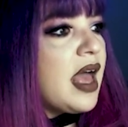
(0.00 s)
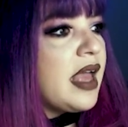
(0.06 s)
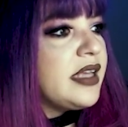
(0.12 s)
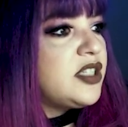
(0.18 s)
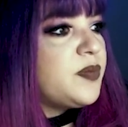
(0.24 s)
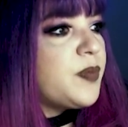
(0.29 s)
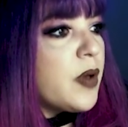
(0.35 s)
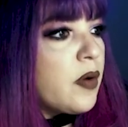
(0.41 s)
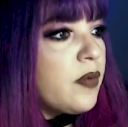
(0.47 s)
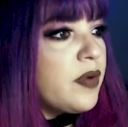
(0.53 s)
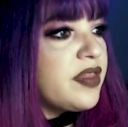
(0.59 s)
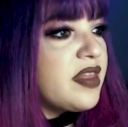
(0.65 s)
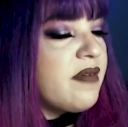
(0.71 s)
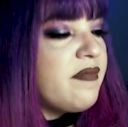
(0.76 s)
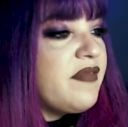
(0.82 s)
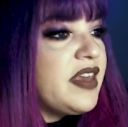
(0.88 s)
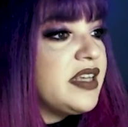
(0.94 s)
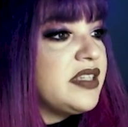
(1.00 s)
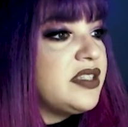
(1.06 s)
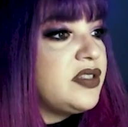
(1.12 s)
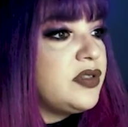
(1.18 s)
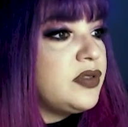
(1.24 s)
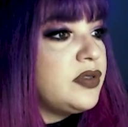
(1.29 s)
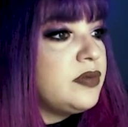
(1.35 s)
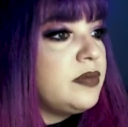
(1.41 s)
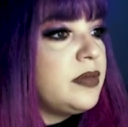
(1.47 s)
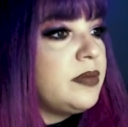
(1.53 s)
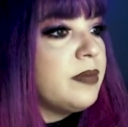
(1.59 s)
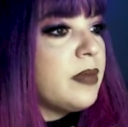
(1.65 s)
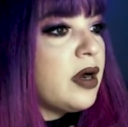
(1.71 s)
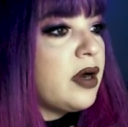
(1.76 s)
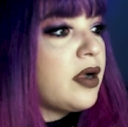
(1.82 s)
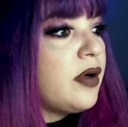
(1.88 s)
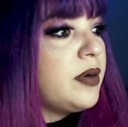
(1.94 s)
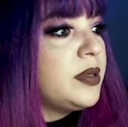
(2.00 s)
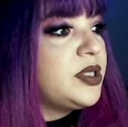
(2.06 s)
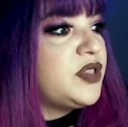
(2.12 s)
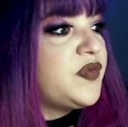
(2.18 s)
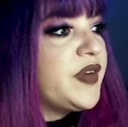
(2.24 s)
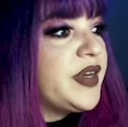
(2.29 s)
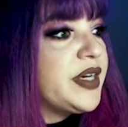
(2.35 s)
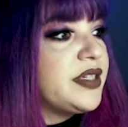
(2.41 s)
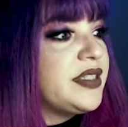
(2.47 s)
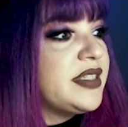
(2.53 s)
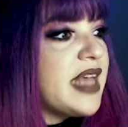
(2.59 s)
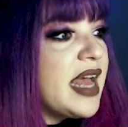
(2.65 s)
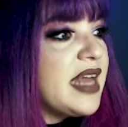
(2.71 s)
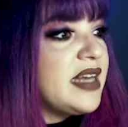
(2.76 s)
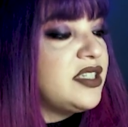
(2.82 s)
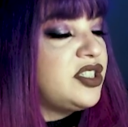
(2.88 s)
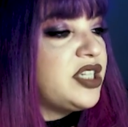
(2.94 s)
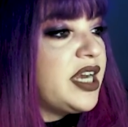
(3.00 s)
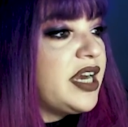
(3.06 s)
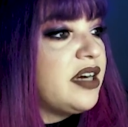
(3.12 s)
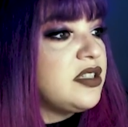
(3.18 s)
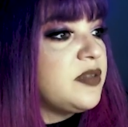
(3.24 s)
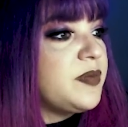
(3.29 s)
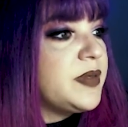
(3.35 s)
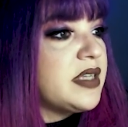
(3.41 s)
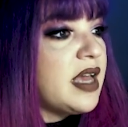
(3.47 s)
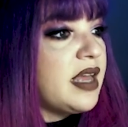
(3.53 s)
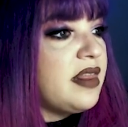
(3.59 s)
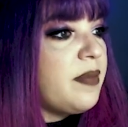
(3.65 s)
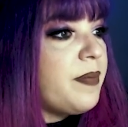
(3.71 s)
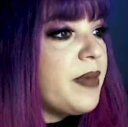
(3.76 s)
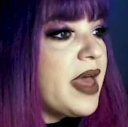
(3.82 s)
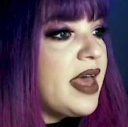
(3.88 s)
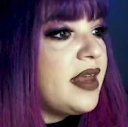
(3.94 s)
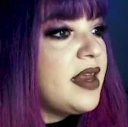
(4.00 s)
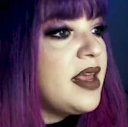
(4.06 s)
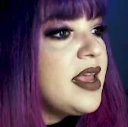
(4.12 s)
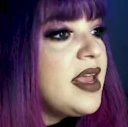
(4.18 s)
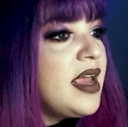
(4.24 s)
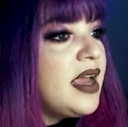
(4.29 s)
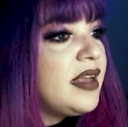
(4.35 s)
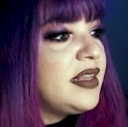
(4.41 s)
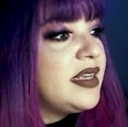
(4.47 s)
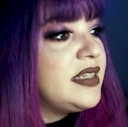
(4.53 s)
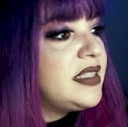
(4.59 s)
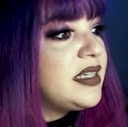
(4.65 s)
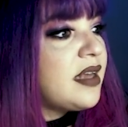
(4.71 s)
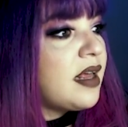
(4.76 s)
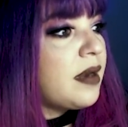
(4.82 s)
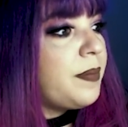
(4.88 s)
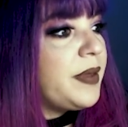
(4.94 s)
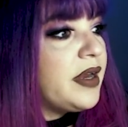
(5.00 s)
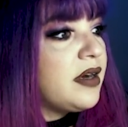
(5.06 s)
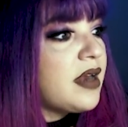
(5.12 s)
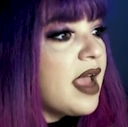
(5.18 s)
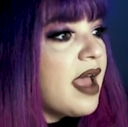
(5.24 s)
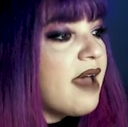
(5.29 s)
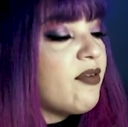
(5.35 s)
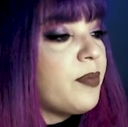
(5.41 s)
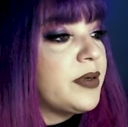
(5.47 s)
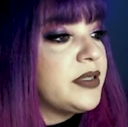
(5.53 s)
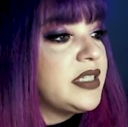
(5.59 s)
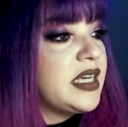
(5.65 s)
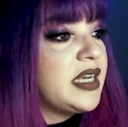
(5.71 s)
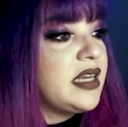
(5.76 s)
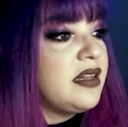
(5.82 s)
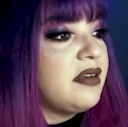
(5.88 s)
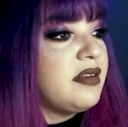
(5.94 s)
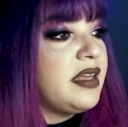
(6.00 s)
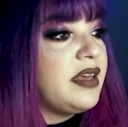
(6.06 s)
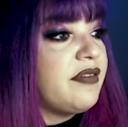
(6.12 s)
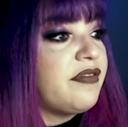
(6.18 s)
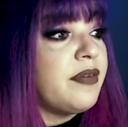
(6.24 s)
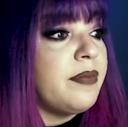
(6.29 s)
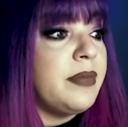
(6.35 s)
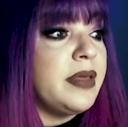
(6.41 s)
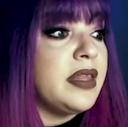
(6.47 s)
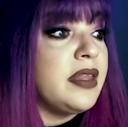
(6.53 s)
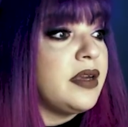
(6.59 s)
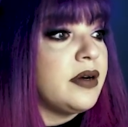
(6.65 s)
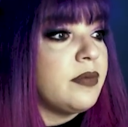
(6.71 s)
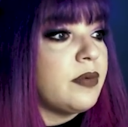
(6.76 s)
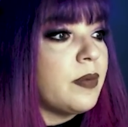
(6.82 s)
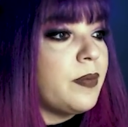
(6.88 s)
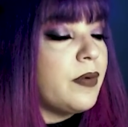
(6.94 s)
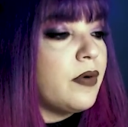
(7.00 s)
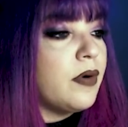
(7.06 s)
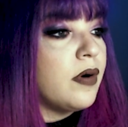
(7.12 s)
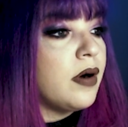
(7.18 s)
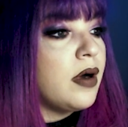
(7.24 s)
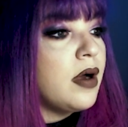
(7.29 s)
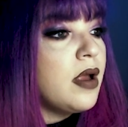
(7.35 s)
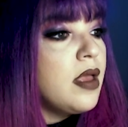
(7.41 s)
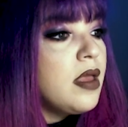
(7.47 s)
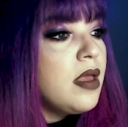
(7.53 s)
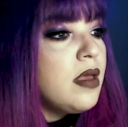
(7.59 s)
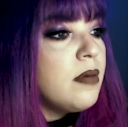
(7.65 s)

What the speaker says: I spoke with them via Zoom. Marco and Schwer sat in chairs beside the bed, and they did not appear to have a particularly familiar rapport.